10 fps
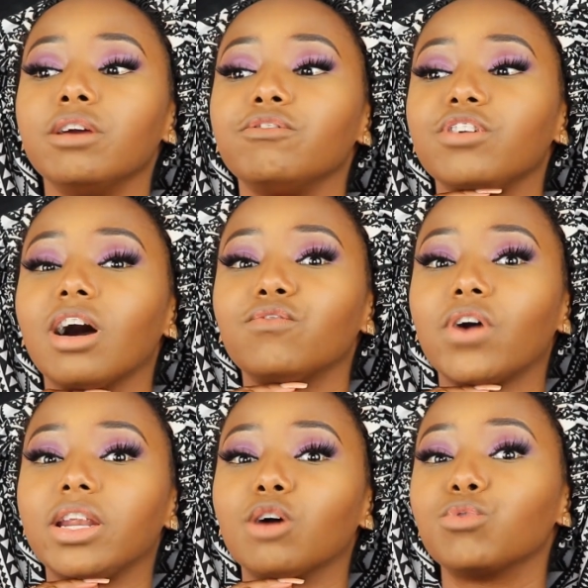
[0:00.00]
If you have
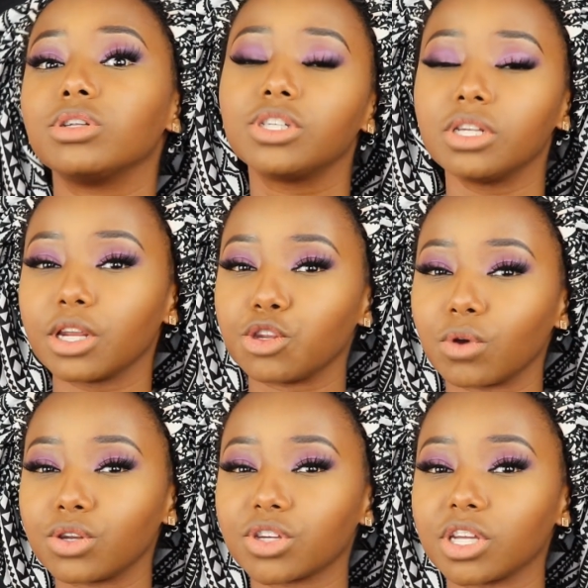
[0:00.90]
a double chin and you
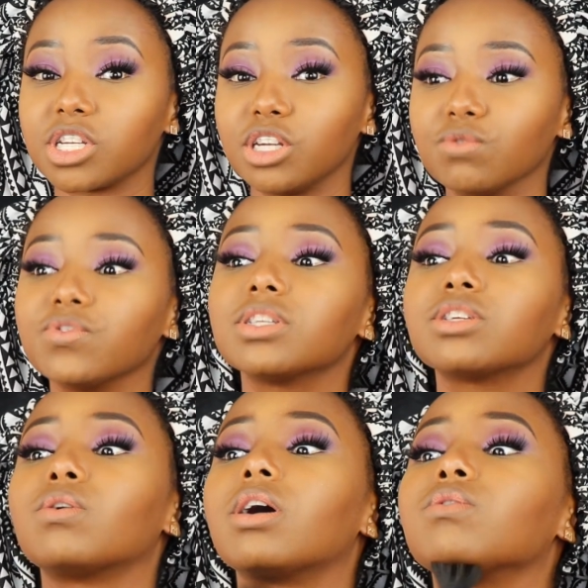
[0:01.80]
want to get rid of
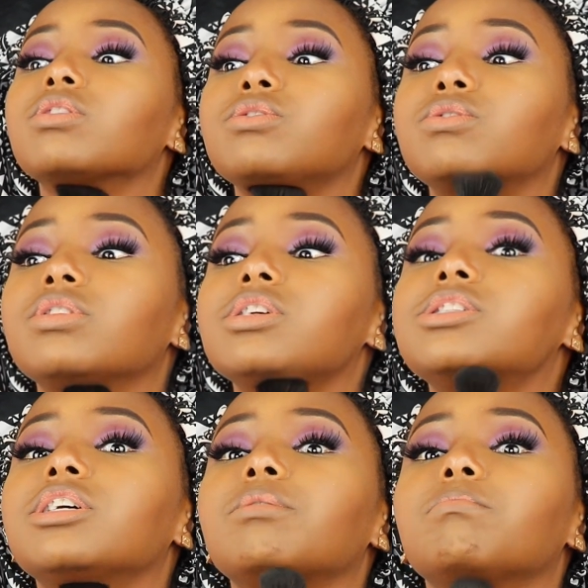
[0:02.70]
it, you can also do the
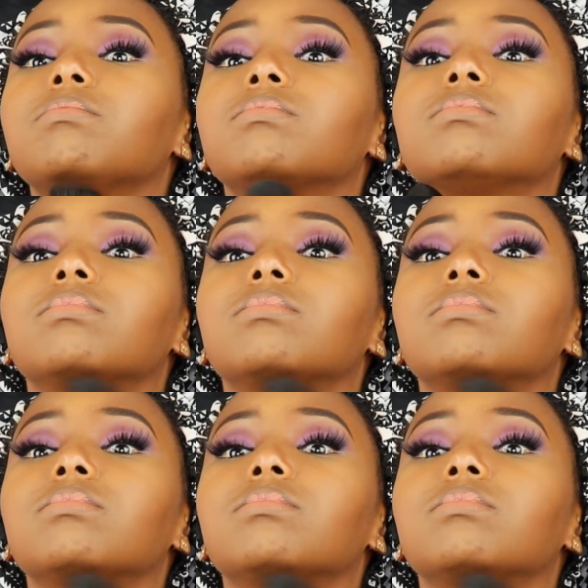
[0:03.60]
same